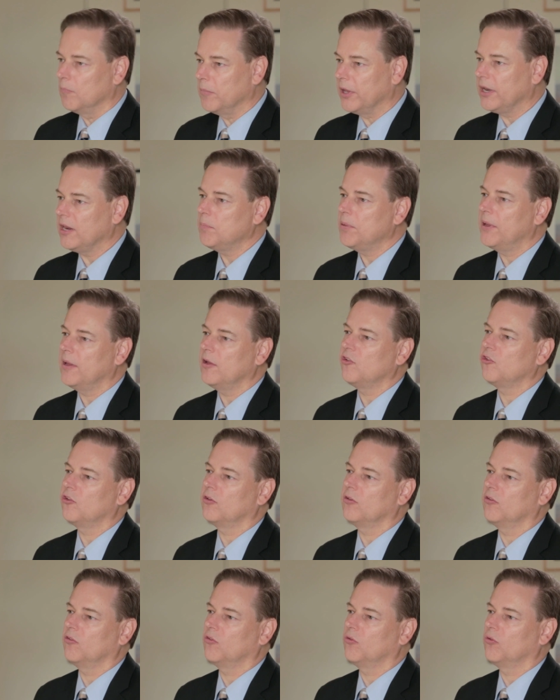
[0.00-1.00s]
Many
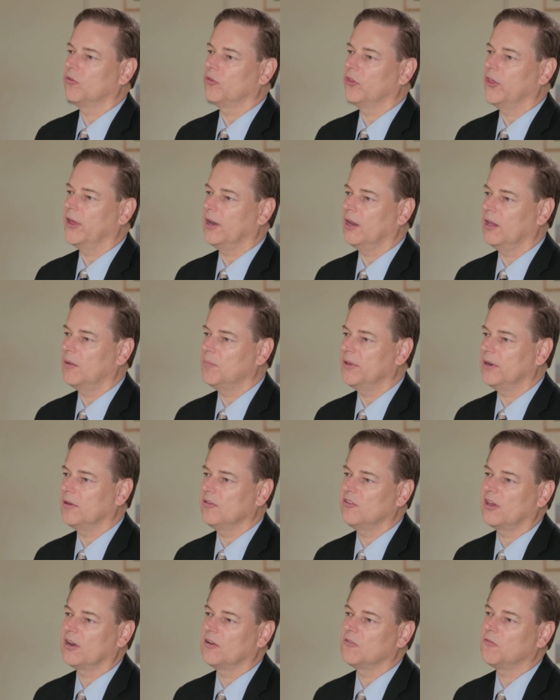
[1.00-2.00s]
patients that have been
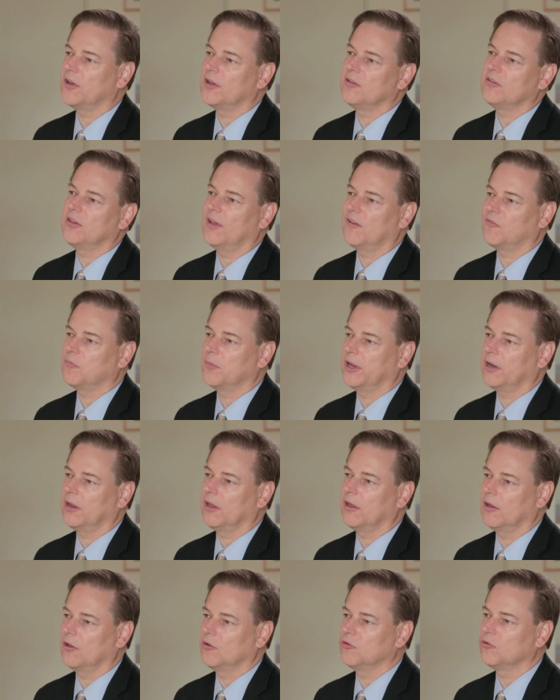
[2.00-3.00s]
identified to have
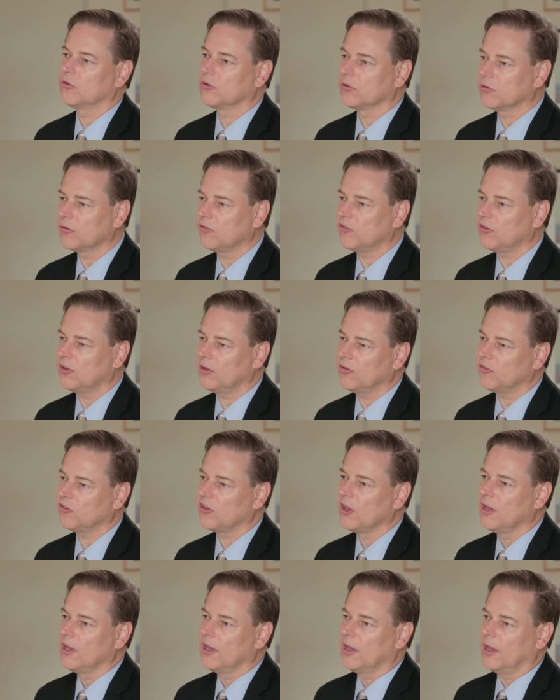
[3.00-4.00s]
mitochondrial disease
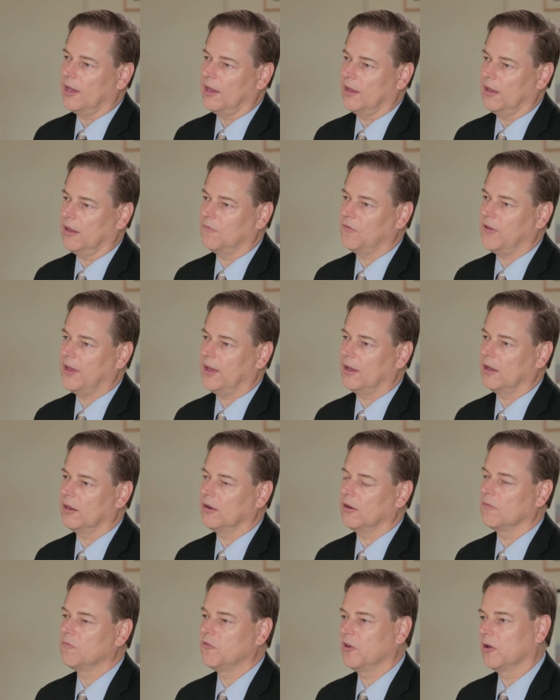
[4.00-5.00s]
have
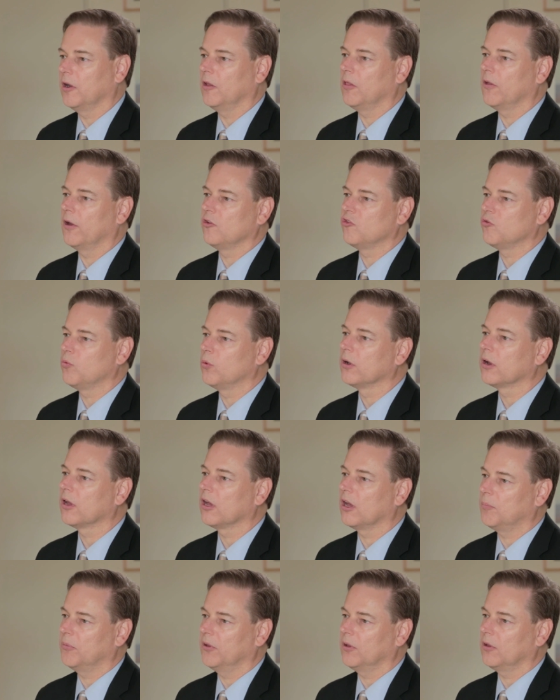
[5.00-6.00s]
had a very large
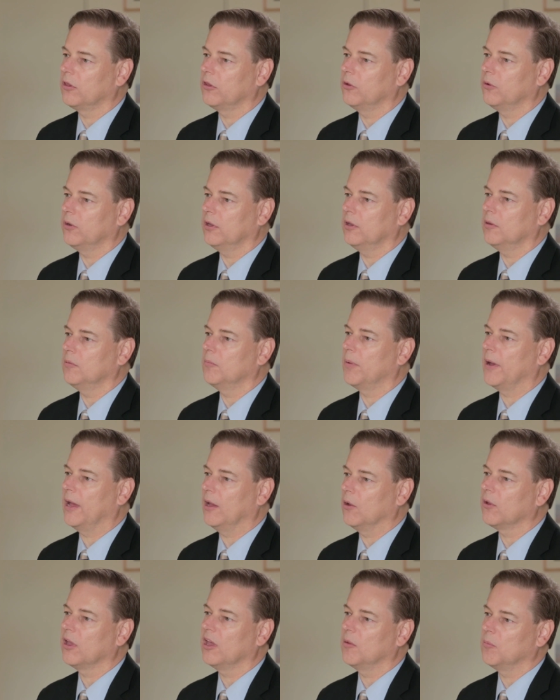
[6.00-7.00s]
workup, including
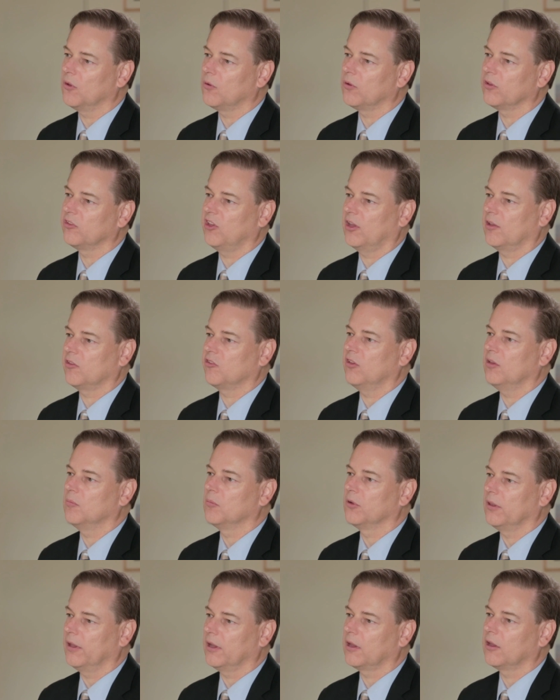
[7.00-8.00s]
biochemical testing,
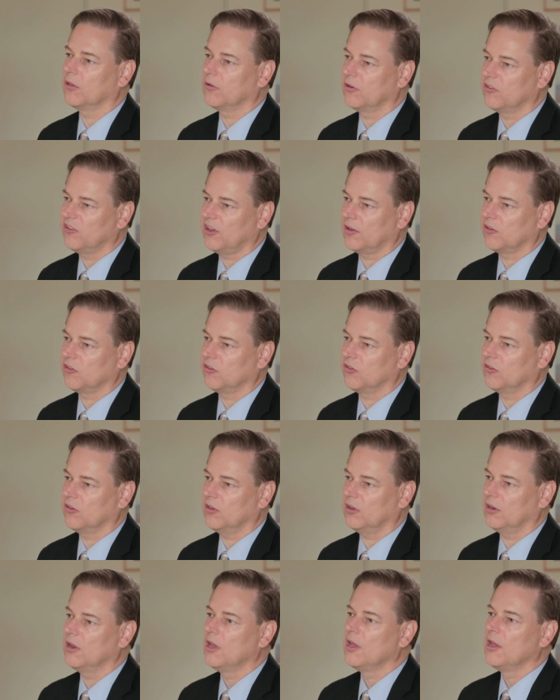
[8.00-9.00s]
molecular
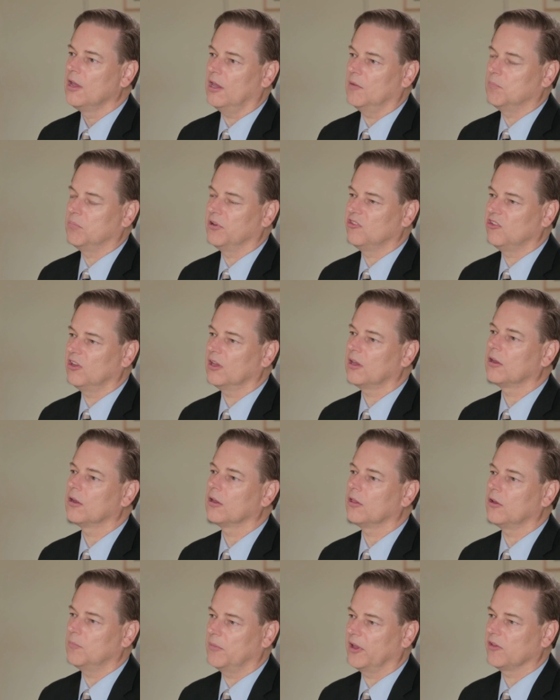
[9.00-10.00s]
testing, in
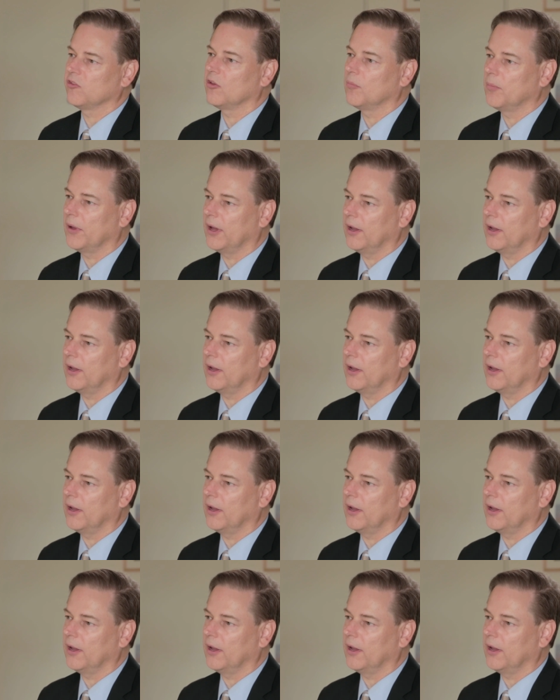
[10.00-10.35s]
particular muscle